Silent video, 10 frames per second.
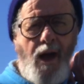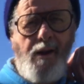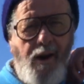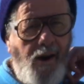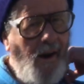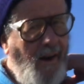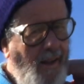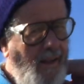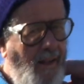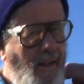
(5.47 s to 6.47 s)
out here,
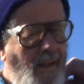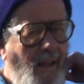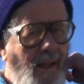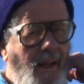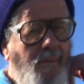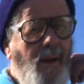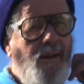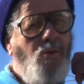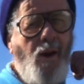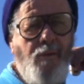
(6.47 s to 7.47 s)

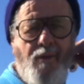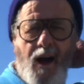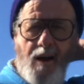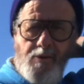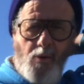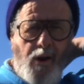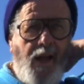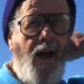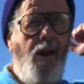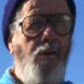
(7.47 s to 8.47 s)
about 25, 20,
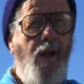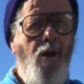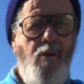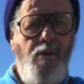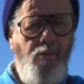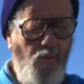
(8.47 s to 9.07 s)
I don't know.